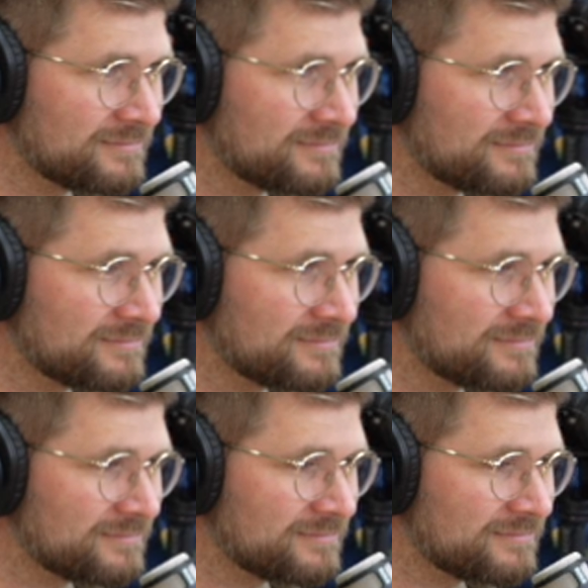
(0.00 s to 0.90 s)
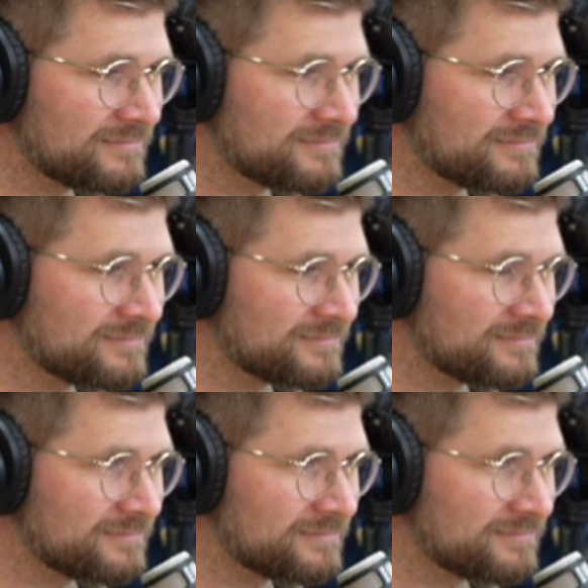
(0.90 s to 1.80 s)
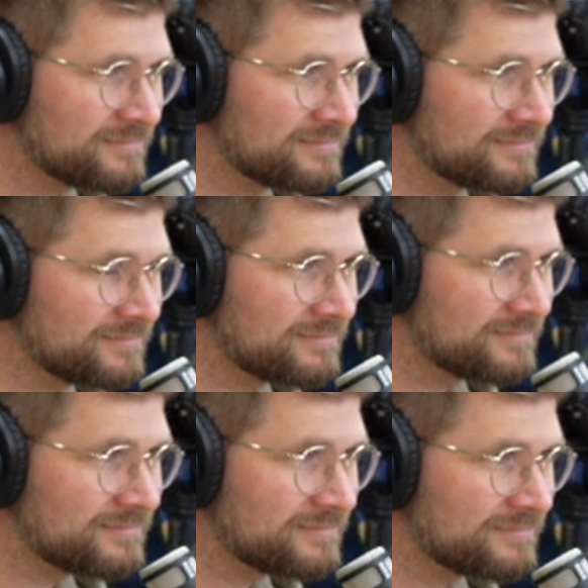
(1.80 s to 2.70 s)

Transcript: (silent)